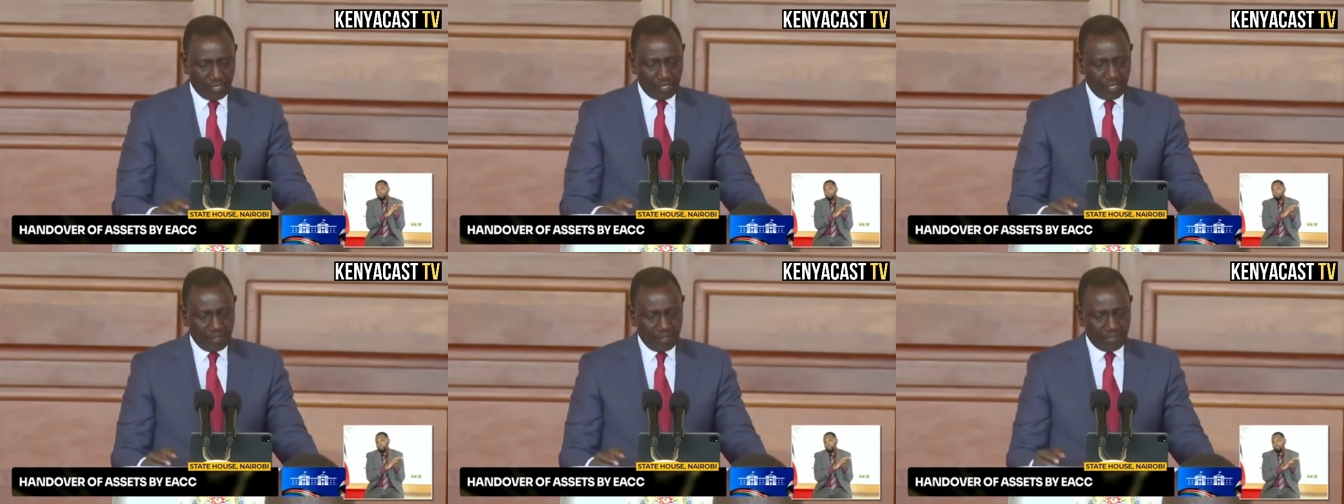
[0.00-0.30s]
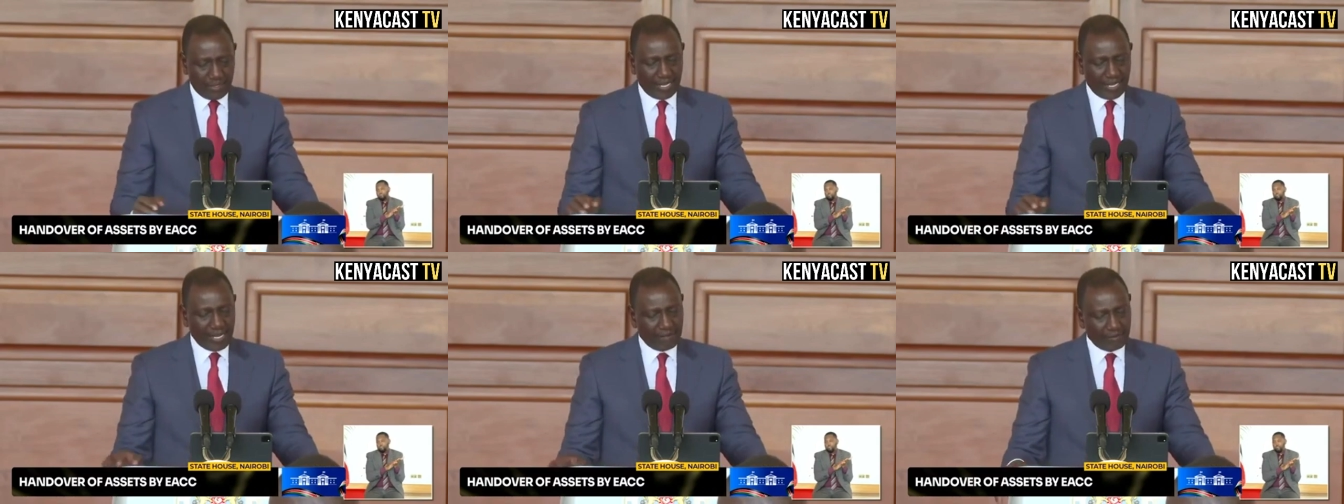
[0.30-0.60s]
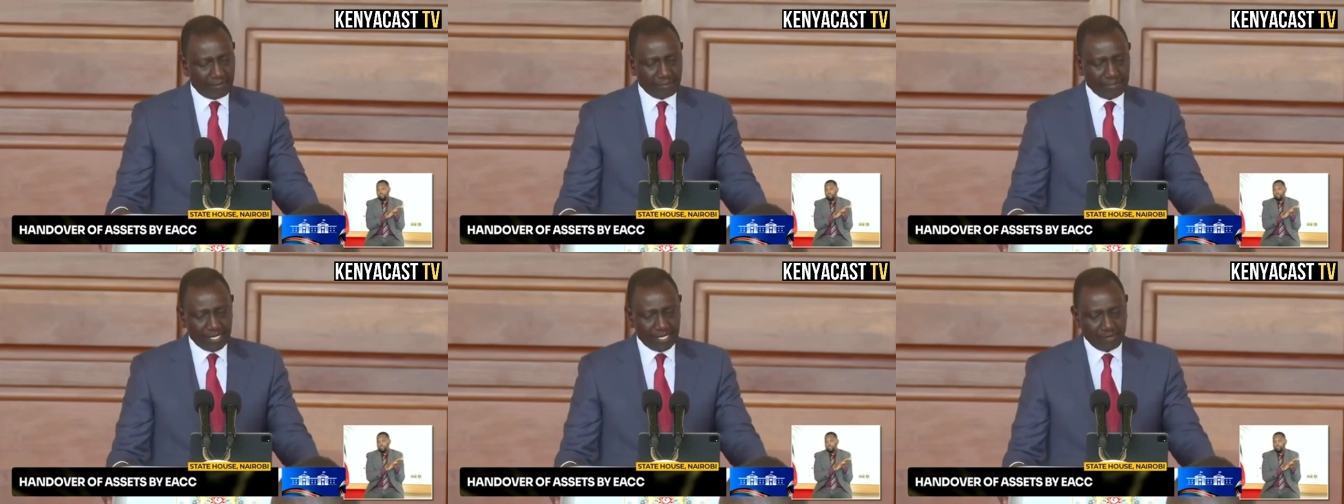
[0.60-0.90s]
government, the
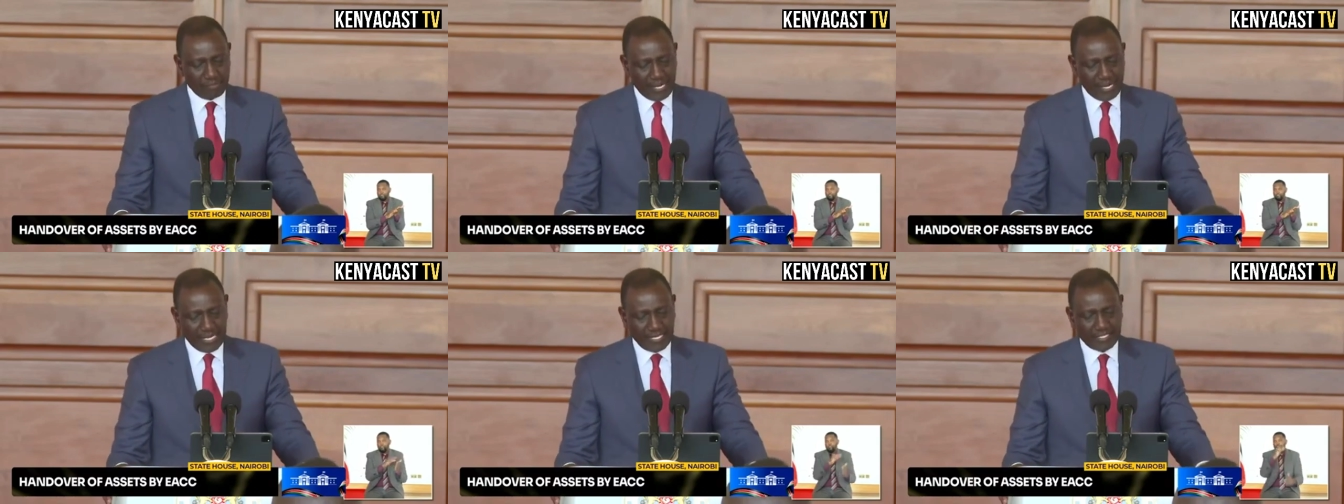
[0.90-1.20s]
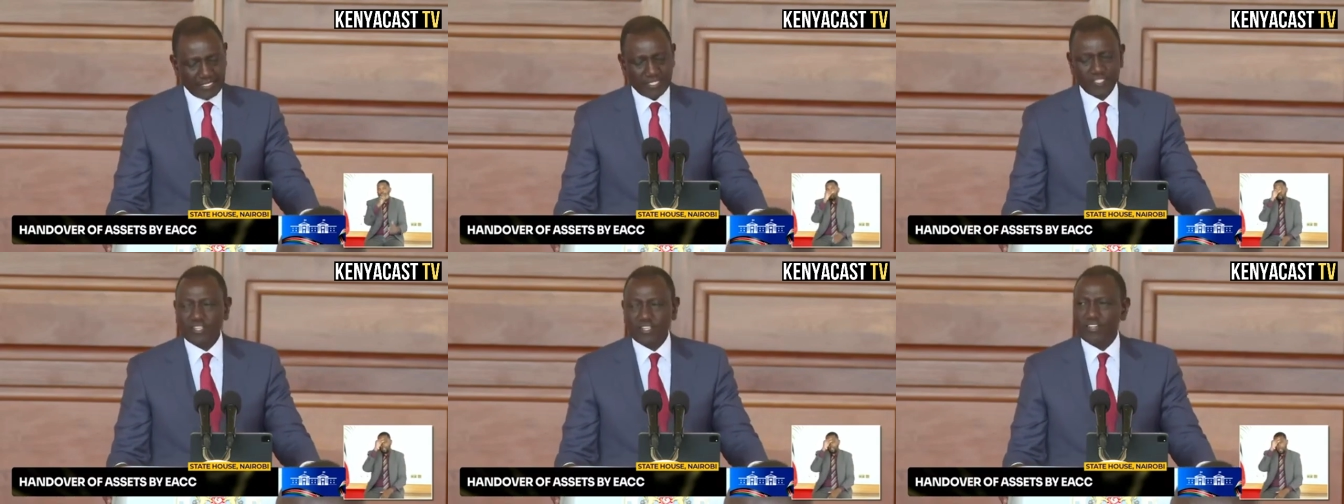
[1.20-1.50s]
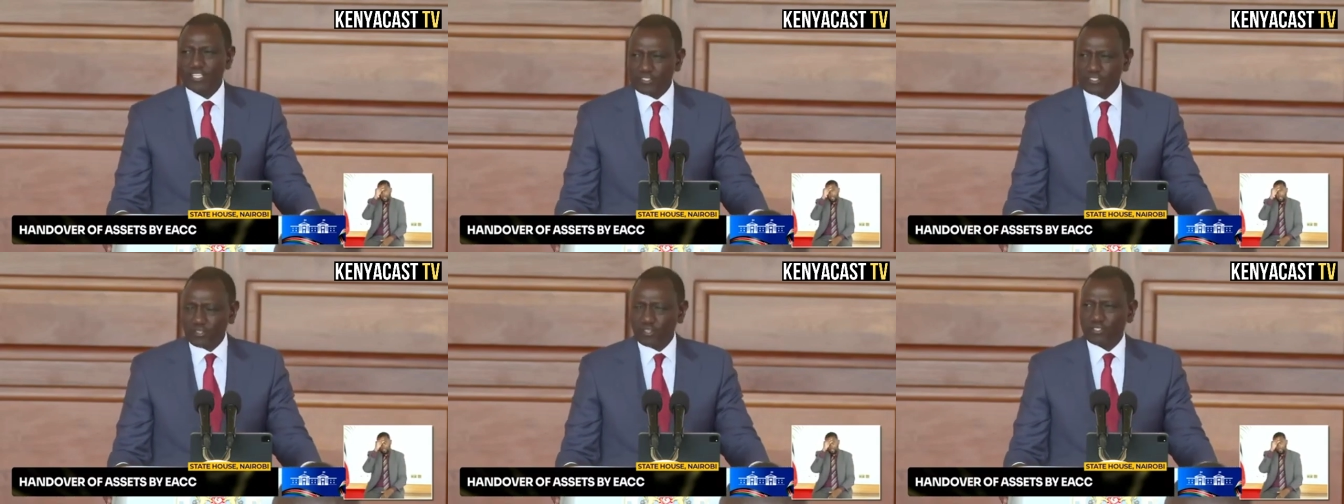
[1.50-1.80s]
government remains, remains
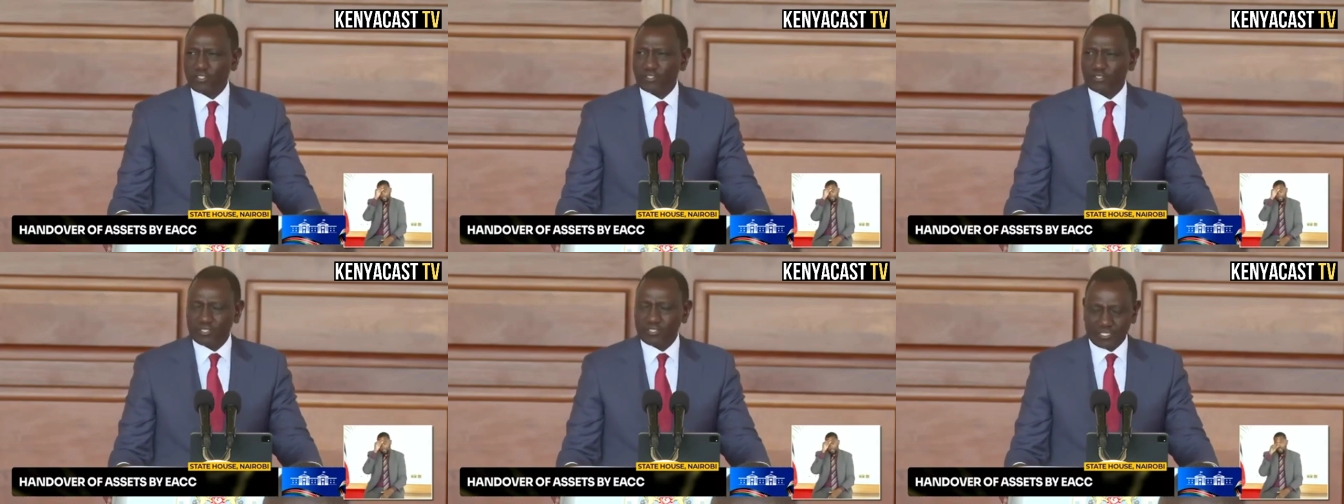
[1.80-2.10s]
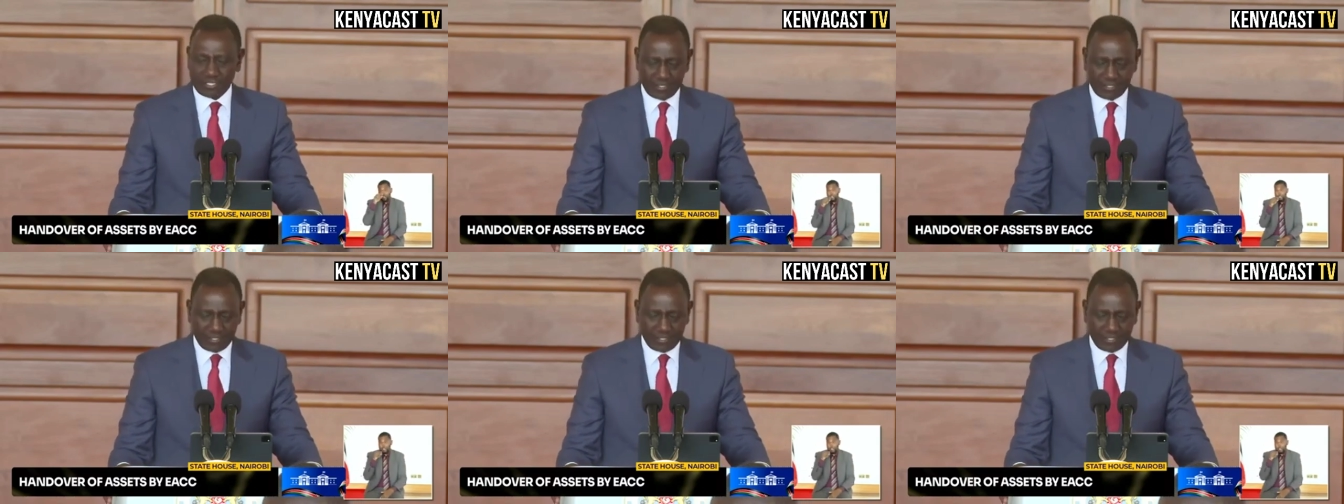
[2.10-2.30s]
resolute, resolute